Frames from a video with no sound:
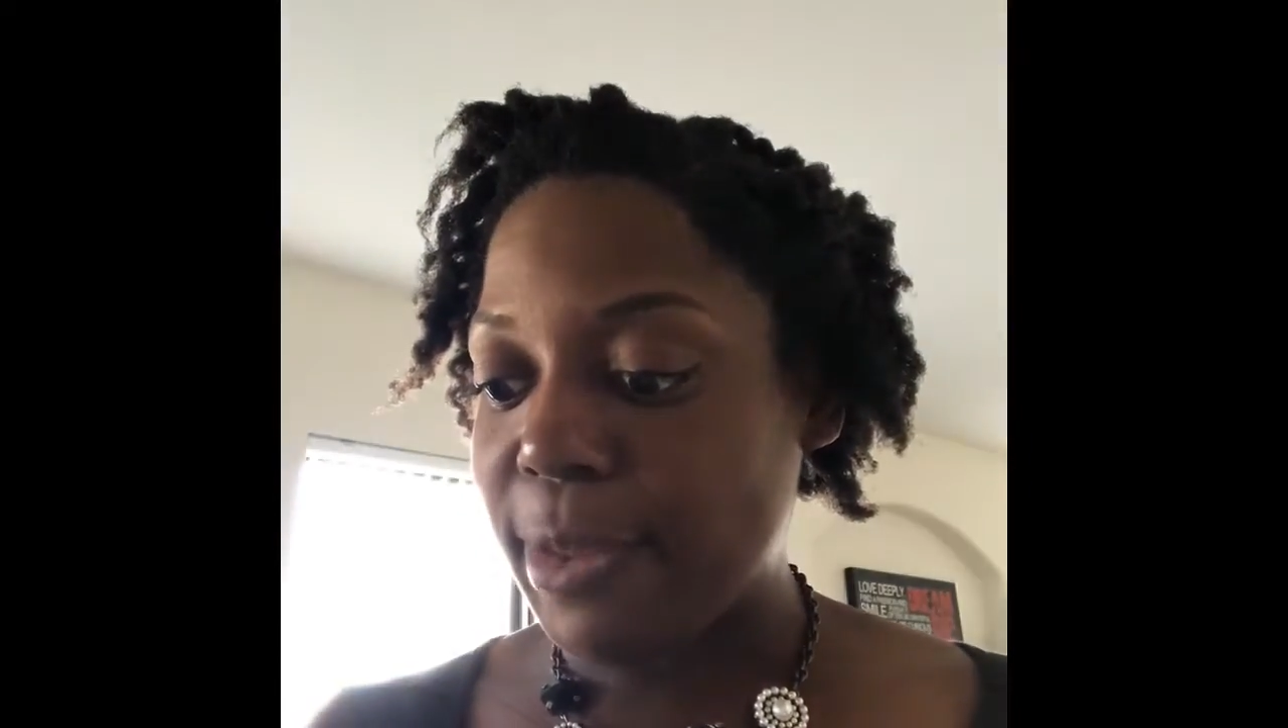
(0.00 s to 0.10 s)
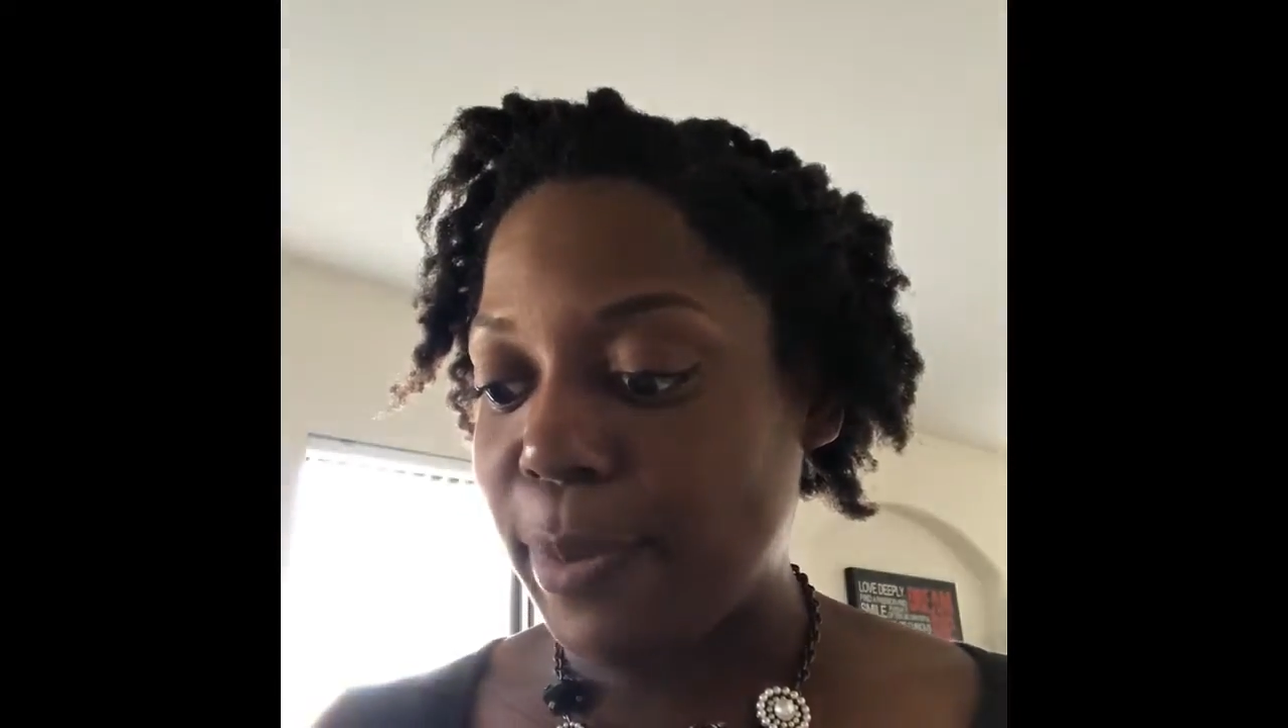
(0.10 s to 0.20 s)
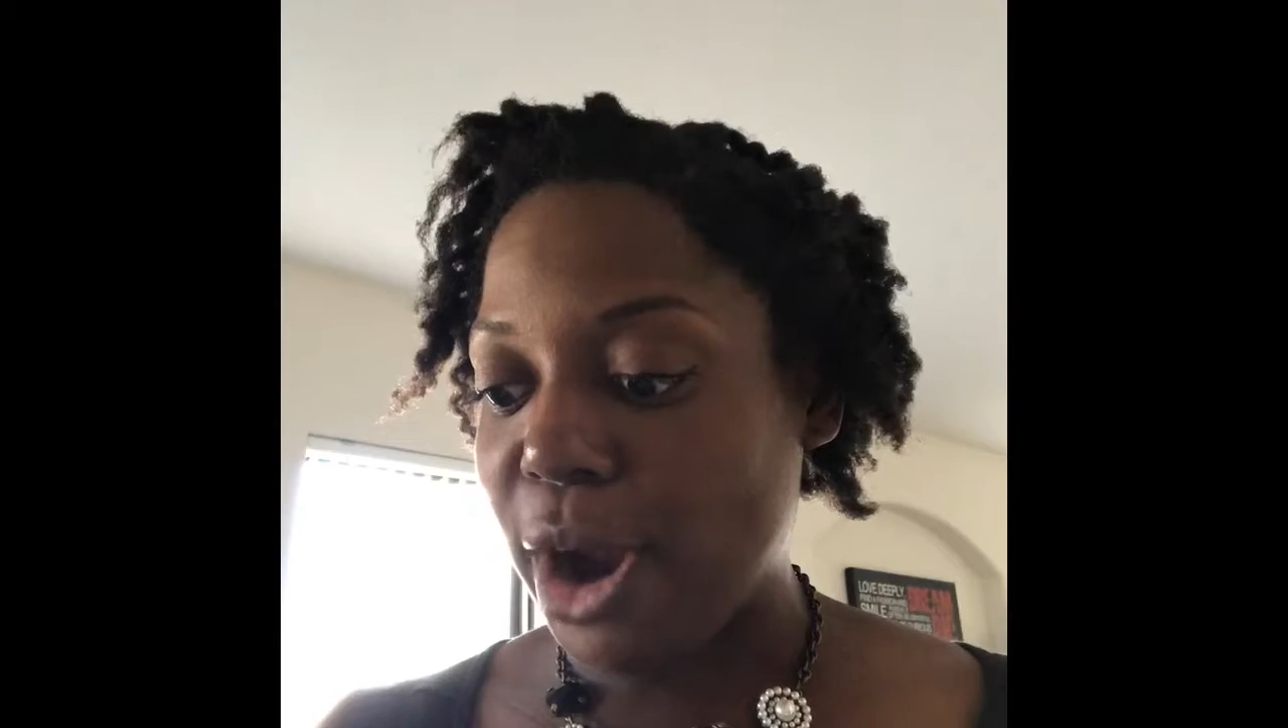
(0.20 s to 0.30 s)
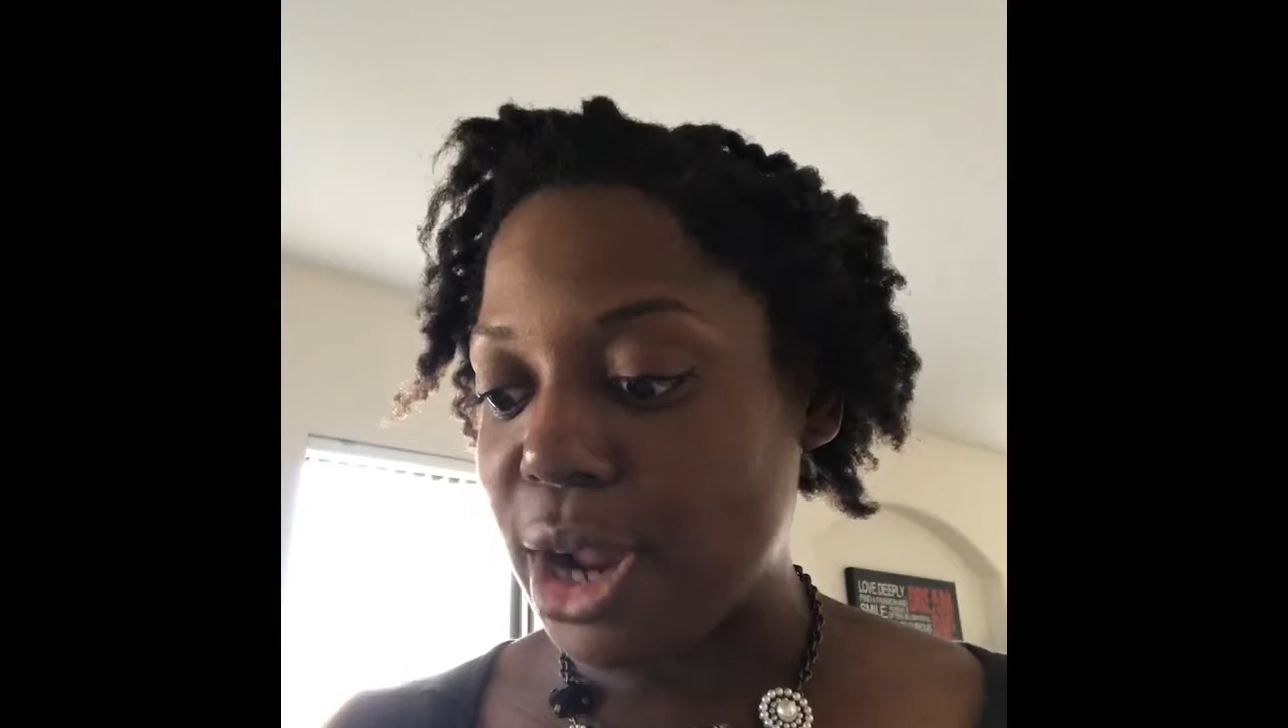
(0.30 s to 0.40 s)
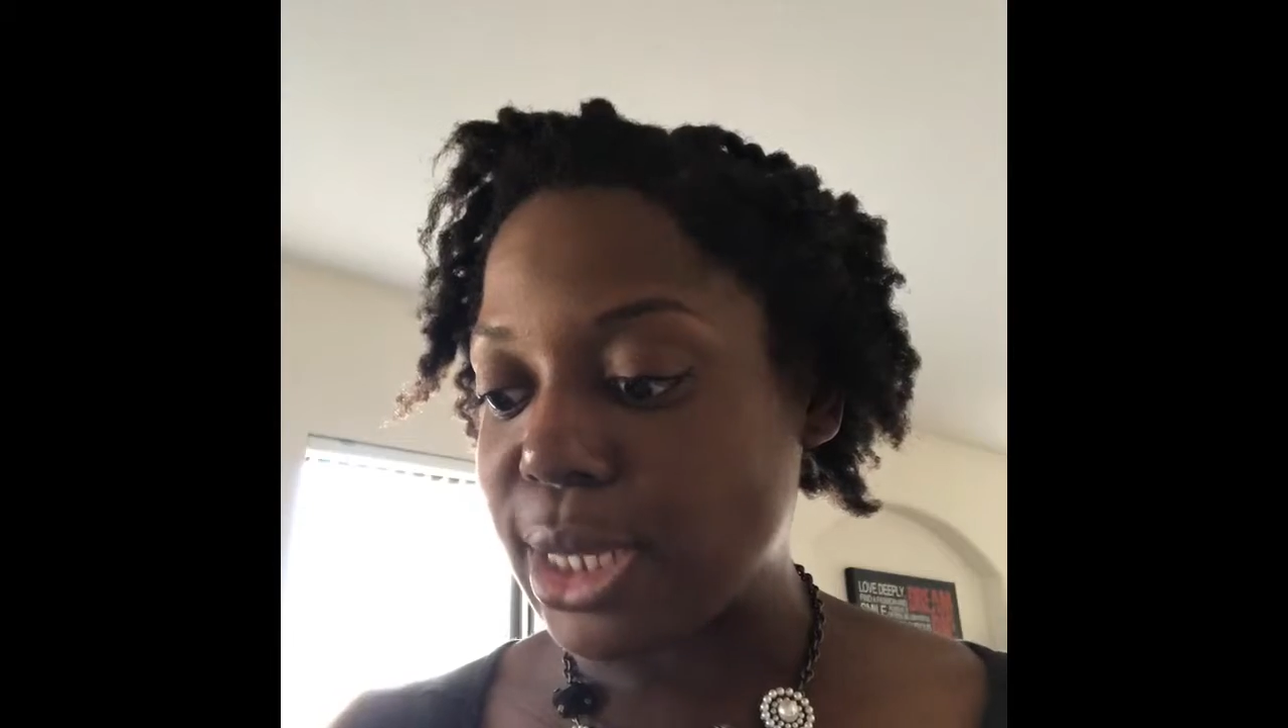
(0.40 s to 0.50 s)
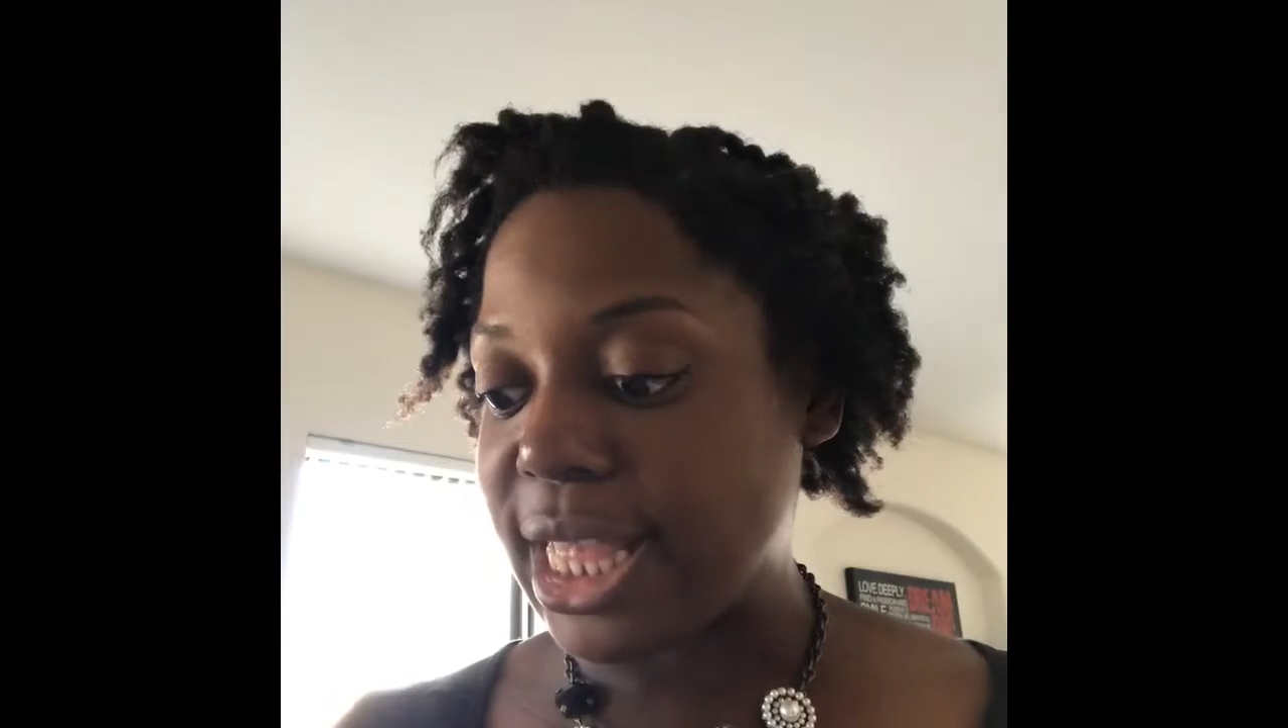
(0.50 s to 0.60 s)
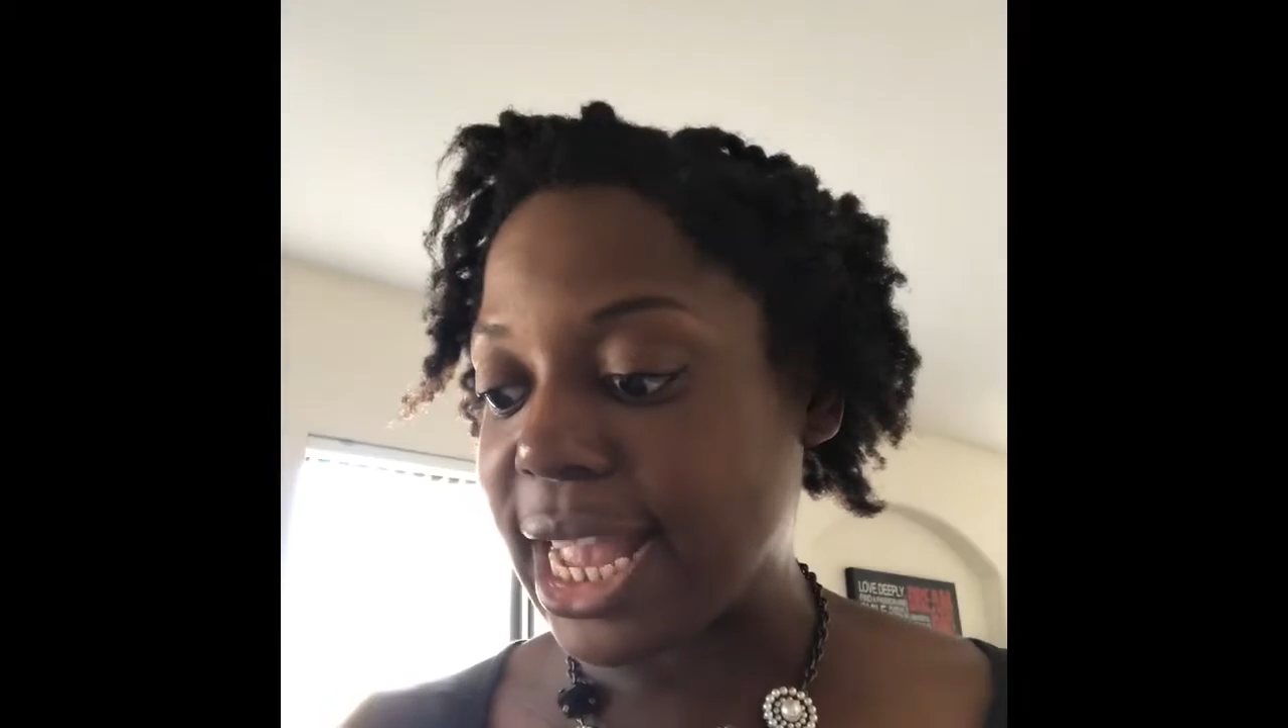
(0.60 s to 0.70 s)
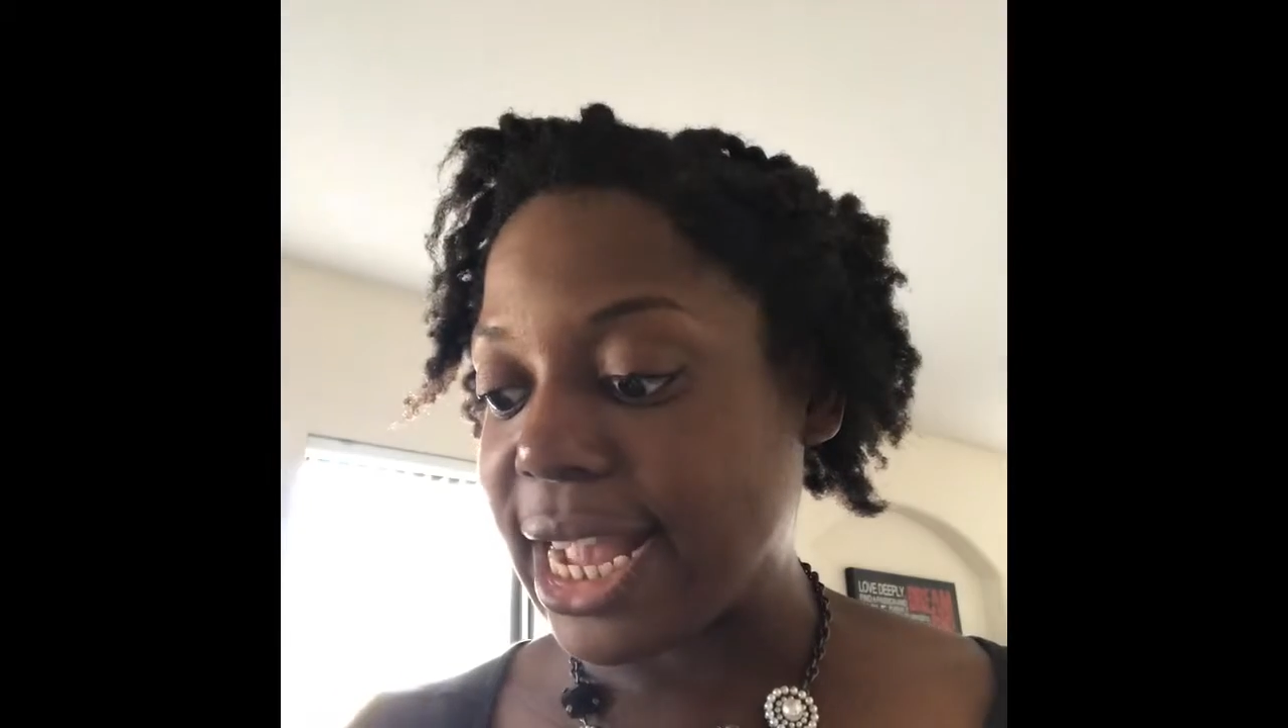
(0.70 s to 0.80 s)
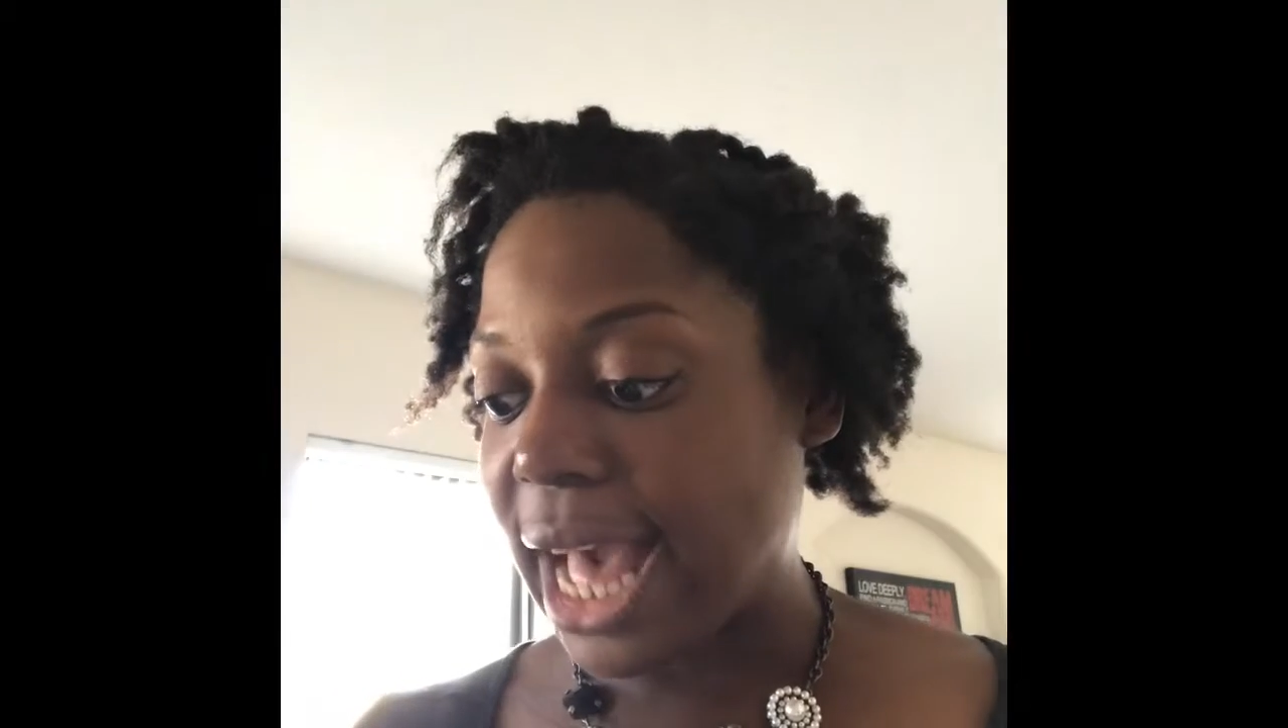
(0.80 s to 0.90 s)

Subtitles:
the parts that